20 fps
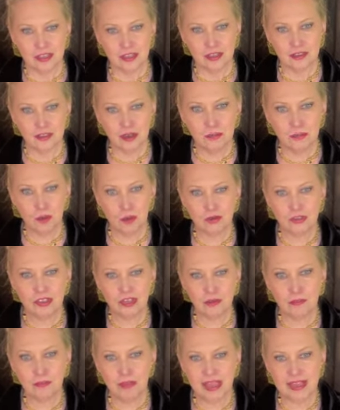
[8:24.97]
the most
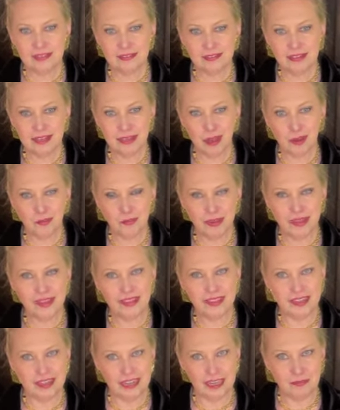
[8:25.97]
amazing
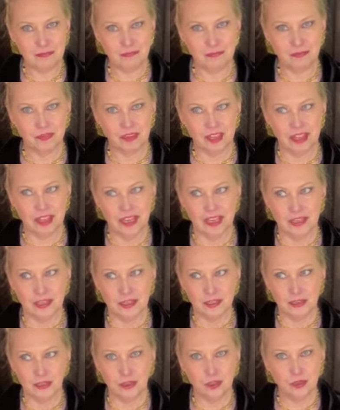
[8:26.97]
ability
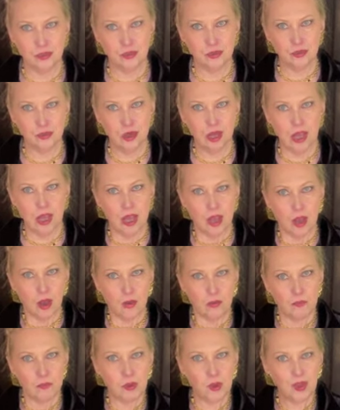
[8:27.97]
to
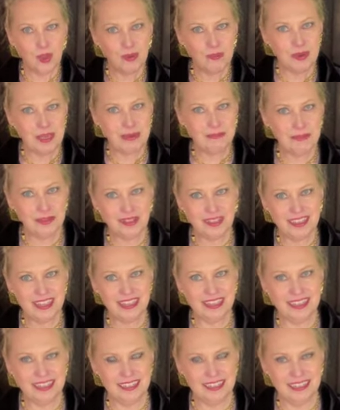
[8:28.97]
pull people
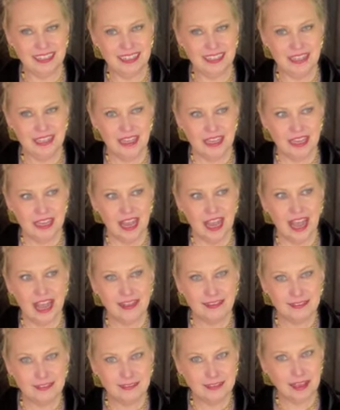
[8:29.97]
in
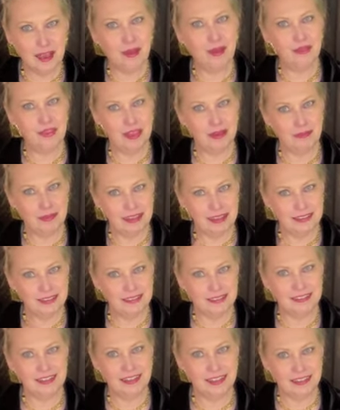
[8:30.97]
and sell them
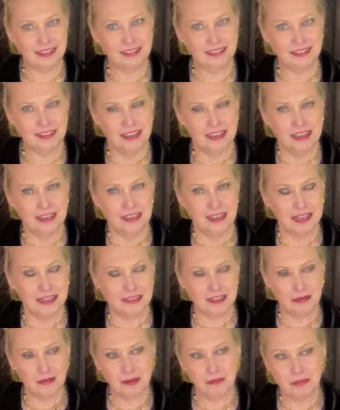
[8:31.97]
Ysatis. Like
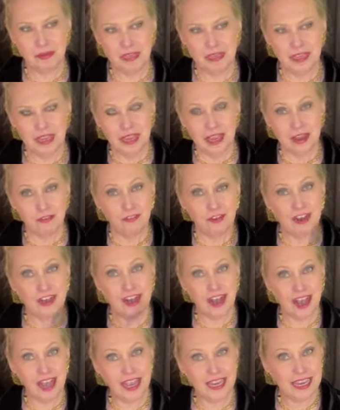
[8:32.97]
there would be, if a
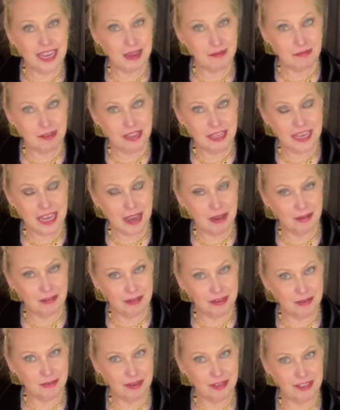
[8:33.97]
guy came to the
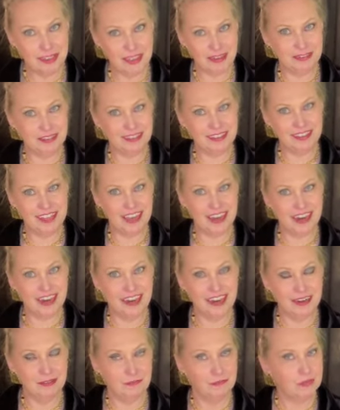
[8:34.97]
counter while she was
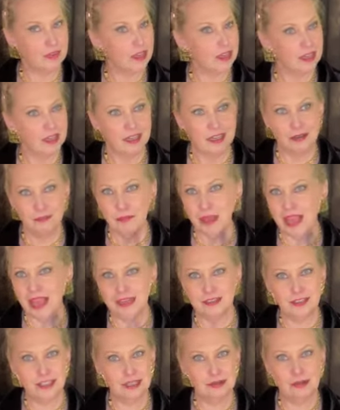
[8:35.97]
there,
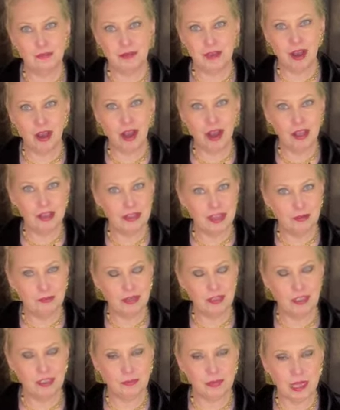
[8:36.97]
man, she would be on them
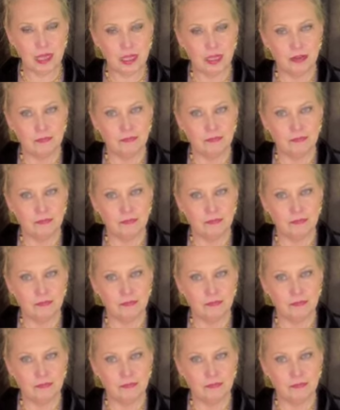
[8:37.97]
and she'd be like,